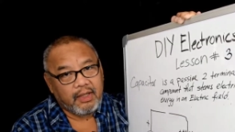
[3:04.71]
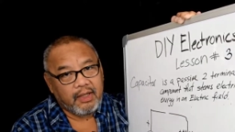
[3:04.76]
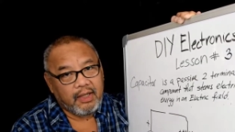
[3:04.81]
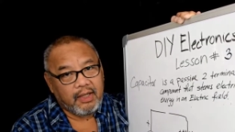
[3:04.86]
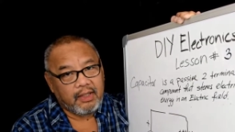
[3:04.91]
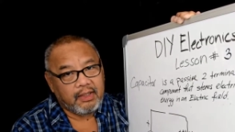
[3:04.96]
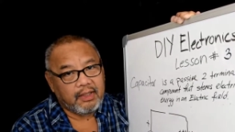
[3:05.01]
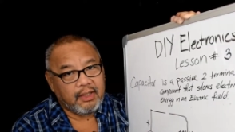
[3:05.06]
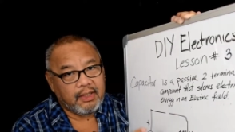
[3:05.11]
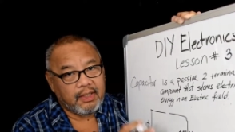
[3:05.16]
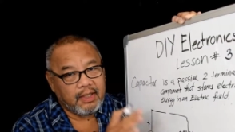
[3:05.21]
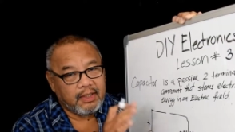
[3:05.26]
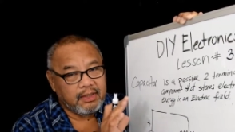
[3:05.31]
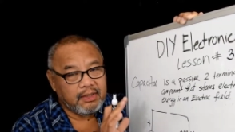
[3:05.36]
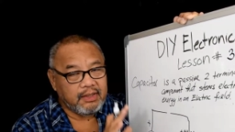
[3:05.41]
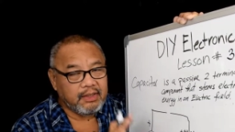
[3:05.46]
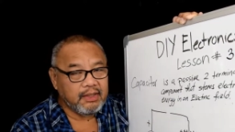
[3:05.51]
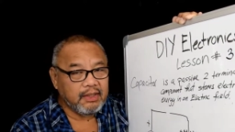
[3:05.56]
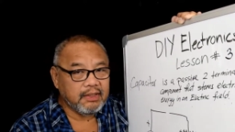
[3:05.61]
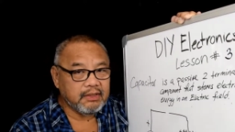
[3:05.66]
In an
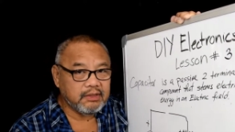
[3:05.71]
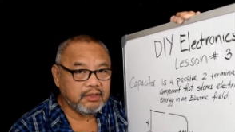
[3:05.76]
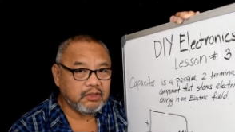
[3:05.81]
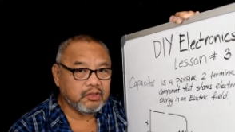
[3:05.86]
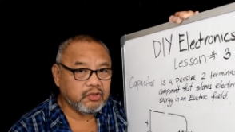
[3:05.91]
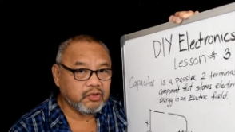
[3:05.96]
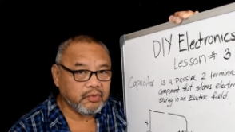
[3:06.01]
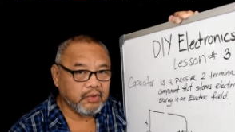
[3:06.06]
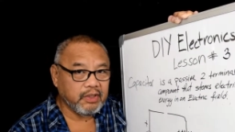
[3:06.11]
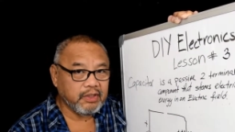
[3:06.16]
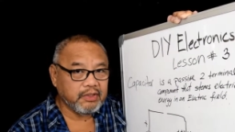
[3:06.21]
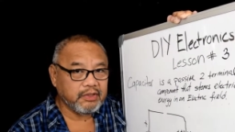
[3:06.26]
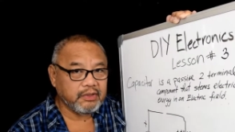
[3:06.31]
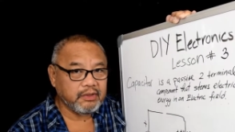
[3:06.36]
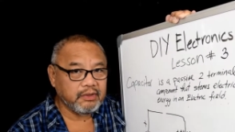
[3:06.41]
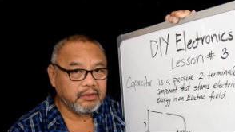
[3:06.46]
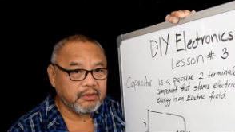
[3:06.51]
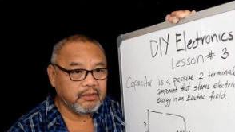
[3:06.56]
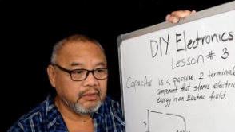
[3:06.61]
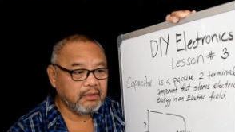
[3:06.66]
ideal
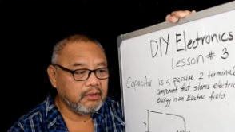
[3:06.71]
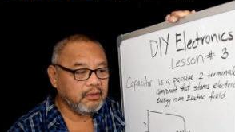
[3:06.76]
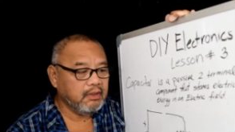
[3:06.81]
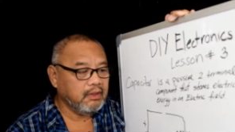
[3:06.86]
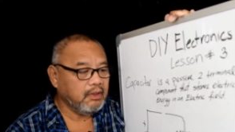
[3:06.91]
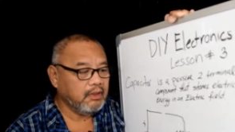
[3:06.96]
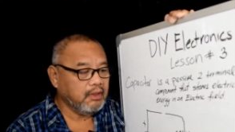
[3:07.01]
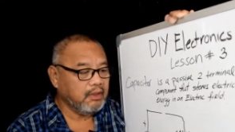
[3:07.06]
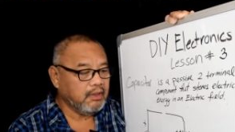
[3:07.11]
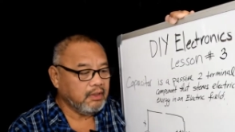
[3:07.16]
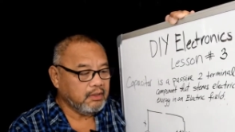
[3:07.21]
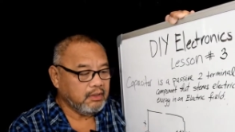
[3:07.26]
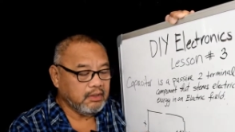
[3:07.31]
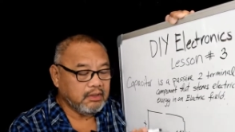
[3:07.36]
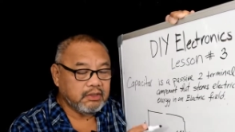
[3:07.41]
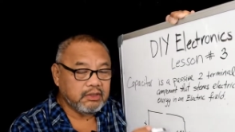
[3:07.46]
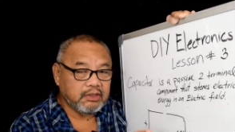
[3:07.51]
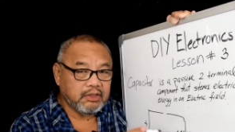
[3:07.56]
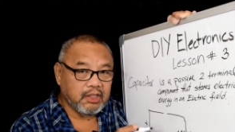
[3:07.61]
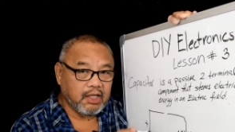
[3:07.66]
situation,
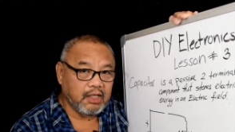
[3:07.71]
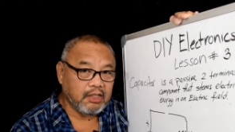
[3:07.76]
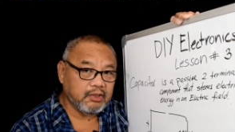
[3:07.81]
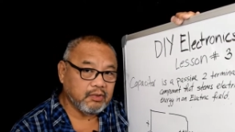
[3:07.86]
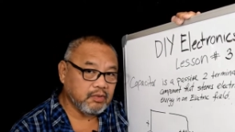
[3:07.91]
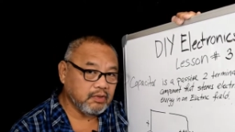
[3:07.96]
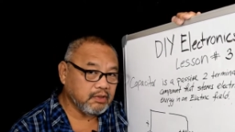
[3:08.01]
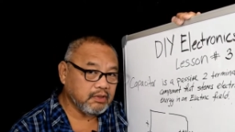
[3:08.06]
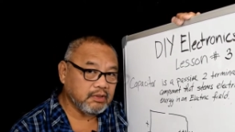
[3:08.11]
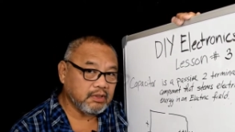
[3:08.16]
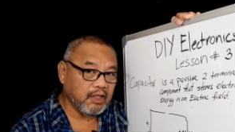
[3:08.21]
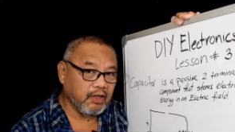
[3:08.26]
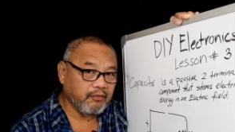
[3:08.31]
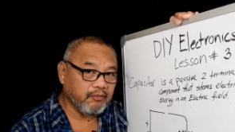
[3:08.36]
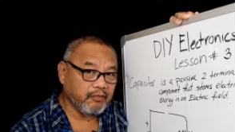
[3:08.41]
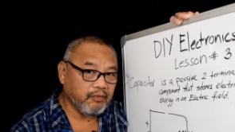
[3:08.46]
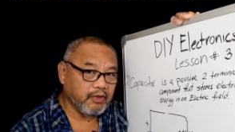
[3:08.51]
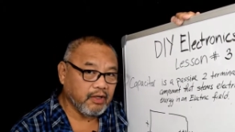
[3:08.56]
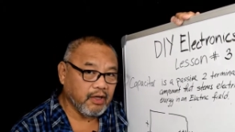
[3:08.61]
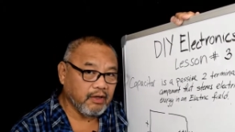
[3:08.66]
this charge will stay
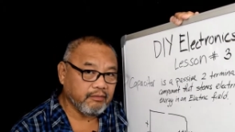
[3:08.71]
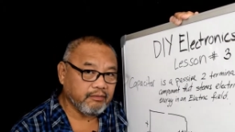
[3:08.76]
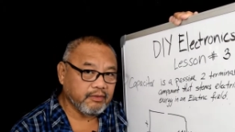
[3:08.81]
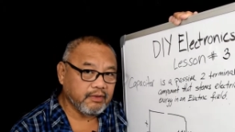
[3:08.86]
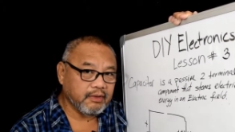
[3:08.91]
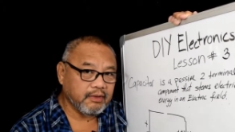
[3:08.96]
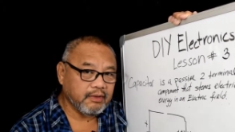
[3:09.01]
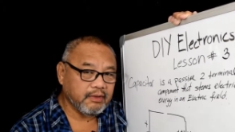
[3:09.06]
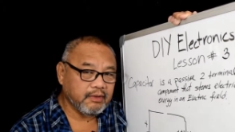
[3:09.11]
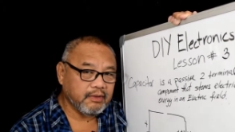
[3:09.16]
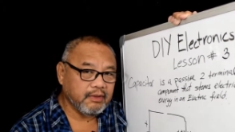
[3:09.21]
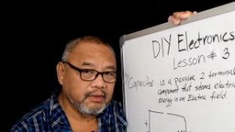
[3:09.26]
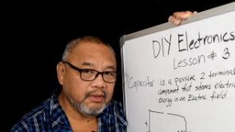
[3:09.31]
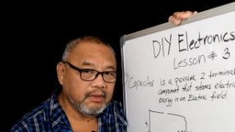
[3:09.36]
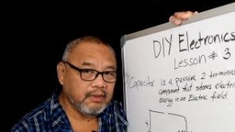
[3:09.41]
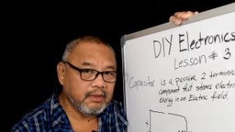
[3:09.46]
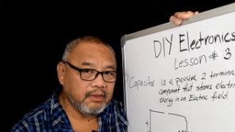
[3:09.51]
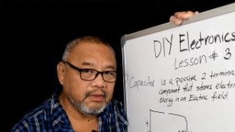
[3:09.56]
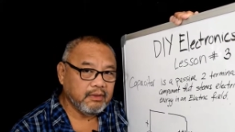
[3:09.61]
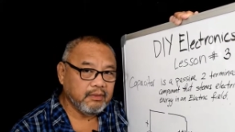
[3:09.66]
forever.
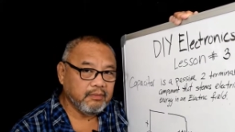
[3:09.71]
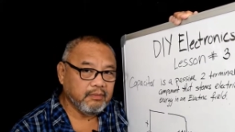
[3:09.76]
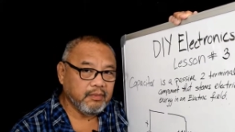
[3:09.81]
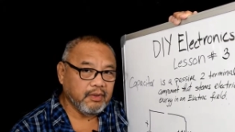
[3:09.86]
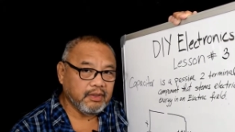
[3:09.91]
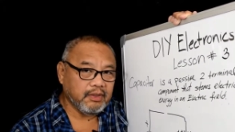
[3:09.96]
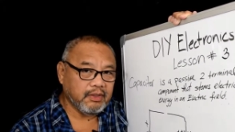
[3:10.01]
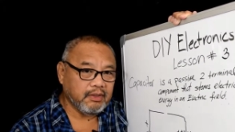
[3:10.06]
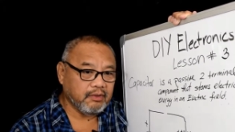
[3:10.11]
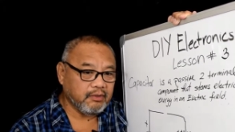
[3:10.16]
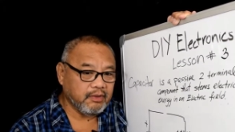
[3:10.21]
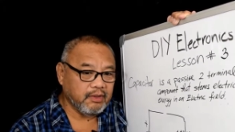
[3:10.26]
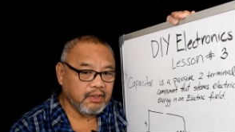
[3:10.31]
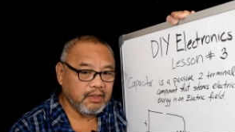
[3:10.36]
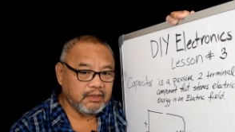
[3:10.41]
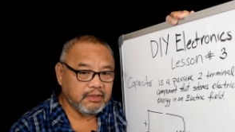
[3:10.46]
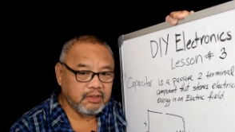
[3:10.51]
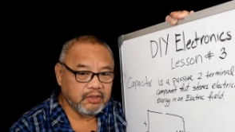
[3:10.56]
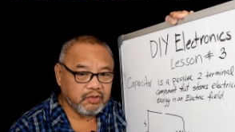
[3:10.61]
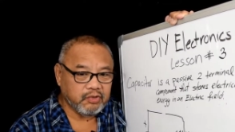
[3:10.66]
But in
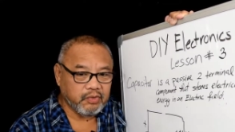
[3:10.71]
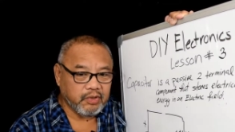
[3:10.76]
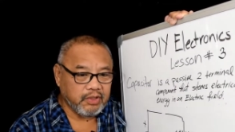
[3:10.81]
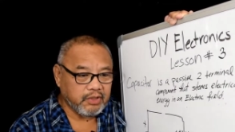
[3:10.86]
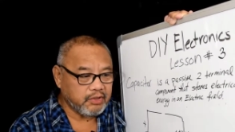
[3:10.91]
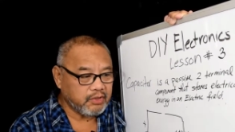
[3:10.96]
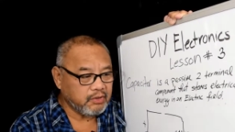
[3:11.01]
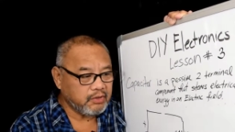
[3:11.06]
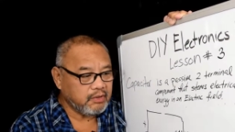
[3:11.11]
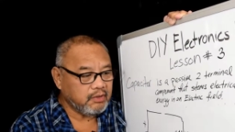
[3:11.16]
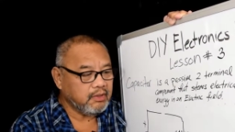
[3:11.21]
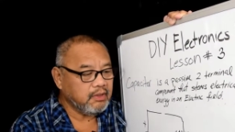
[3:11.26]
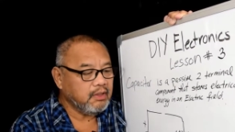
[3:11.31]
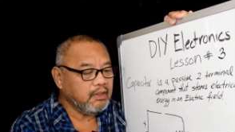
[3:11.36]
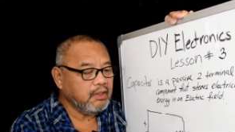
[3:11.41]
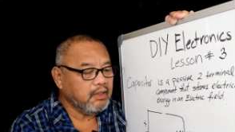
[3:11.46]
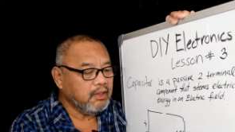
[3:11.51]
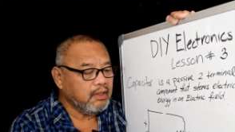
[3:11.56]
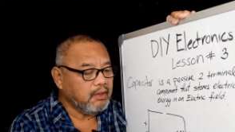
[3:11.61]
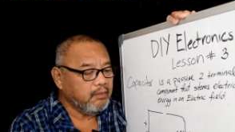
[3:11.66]
real situation,
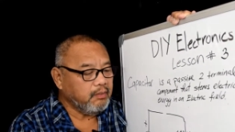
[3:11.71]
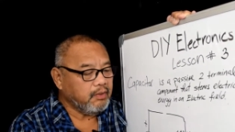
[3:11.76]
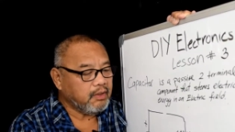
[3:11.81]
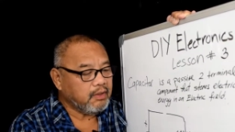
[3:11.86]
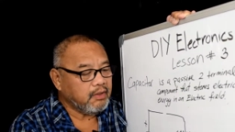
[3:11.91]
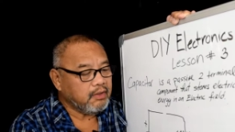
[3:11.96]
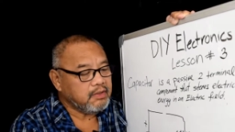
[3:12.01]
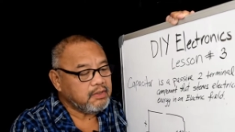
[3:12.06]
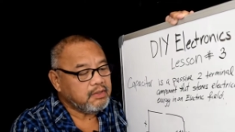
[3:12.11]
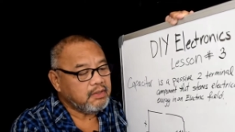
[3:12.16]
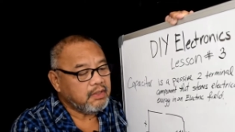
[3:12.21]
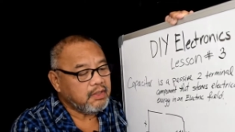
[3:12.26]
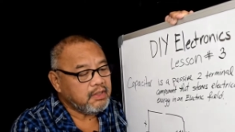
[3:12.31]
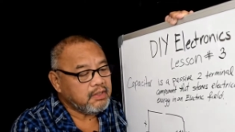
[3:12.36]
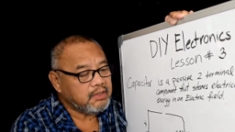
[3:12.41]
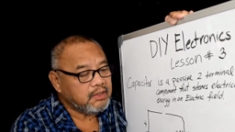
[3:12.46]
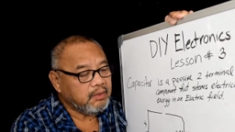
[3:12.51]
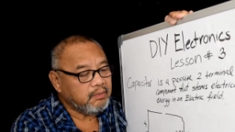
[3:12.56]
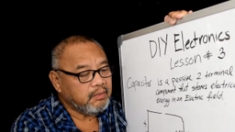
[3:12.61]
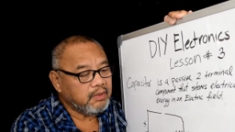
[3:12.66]
because there
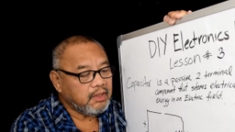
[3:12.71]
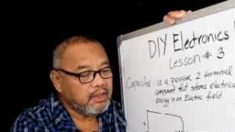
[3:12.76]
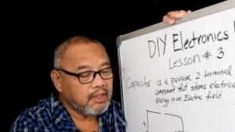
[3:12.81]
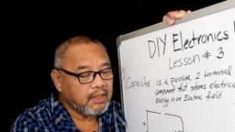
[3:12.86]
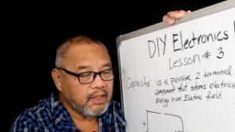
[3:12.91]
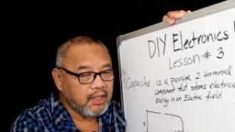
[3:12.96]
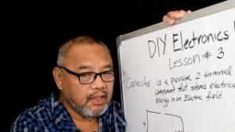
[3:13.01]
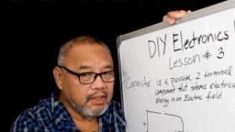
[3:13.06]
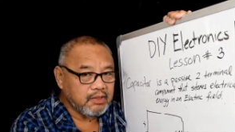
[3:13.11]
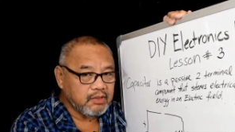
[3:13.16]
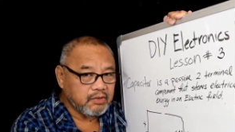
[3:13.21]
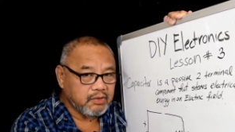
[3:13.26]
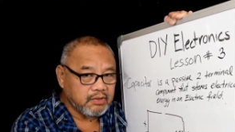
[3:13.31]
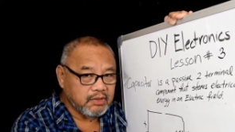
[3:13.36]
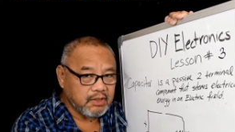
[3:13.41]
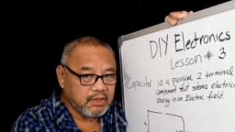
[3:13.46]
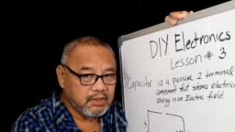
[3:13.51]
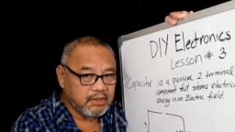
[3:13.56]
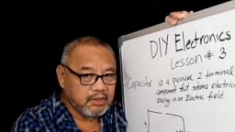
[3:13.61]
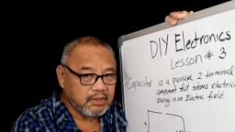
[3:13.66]
is some leakage
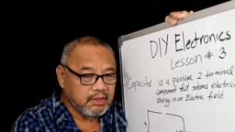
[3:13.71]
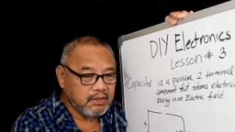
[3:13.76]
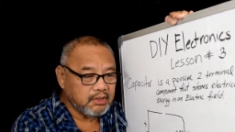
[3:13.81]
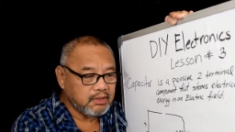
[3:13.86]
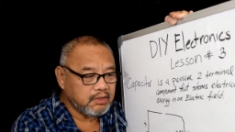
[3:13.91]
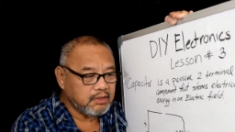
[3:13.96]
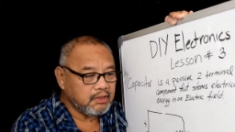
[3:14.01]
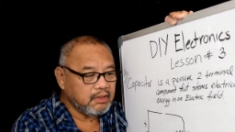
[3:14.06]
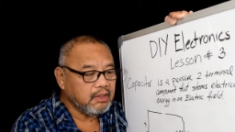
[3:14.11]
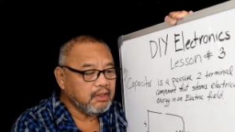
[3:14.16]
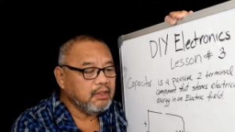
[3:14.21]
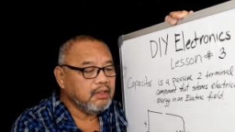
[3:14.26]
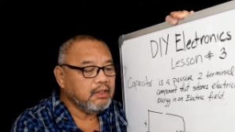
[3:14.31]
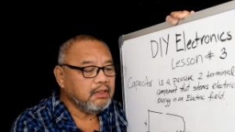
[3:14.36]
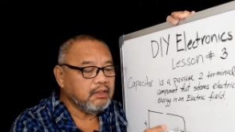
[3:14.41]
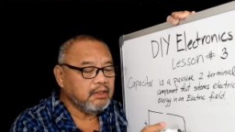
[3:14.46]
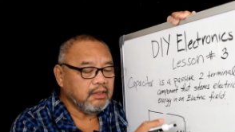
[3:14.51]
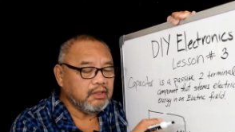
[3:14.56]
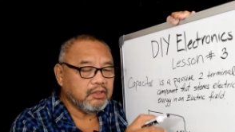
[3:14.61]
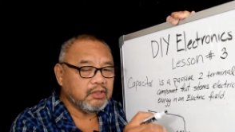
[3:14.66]
resistance,
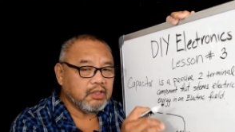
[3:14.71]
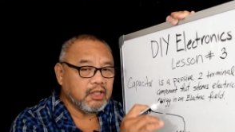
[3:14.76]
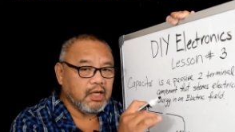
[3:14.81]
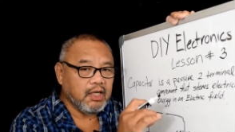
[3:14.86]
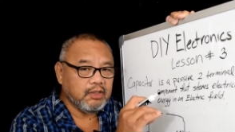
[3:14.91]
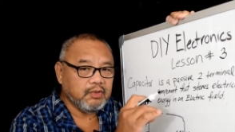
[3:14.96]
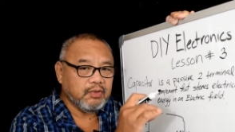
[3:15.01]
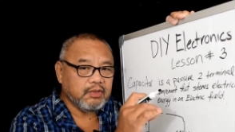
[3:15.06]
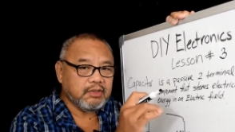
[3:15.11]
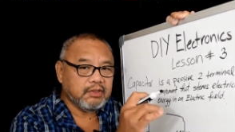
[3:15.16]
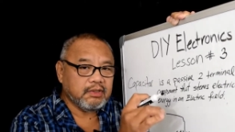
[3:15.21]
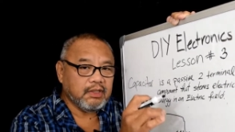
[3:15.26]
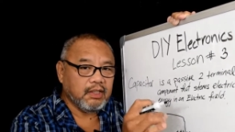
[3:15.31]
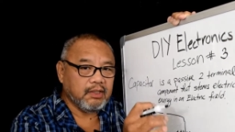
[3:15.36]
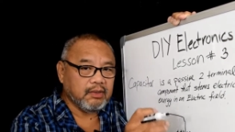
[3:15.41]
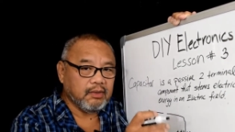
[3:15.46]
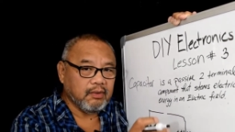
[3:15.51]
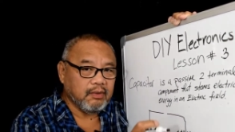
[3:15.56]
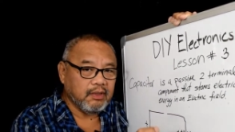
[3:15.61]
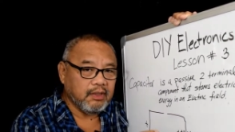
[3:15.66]
the charge will
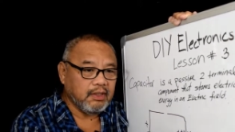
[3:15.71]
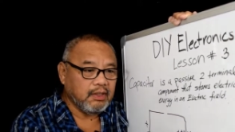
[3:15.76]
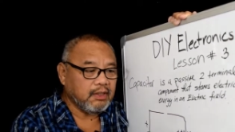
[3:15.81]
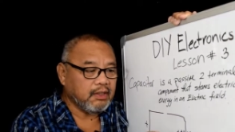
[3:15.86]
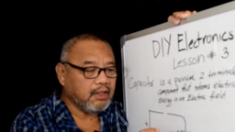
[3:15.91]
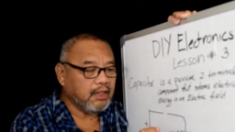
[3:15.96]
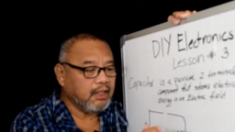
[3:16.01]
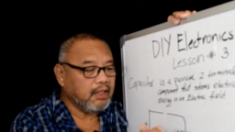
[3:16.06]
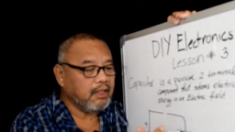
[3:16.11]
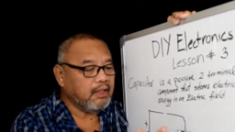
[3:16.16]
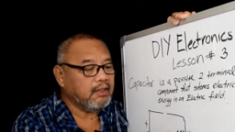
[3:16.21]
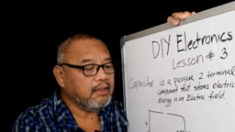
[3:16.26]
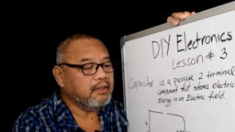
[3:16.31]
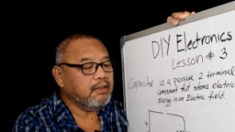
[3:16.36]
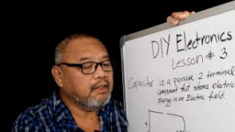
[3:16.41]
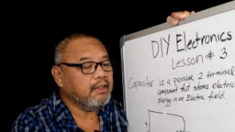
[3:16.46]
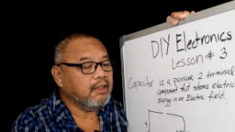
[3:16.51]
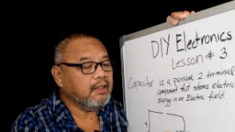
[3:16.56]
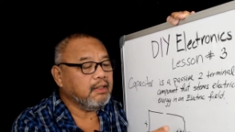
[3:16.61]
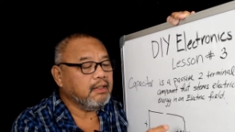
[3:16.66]
start to leak and
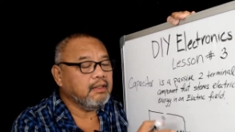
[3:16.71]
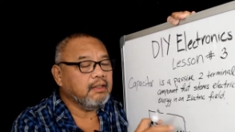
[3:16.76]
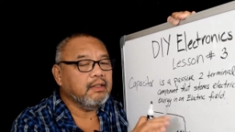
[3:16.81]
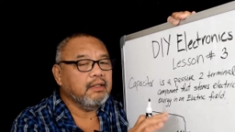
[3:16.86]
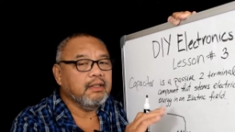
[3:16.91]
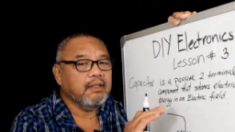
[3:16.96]
then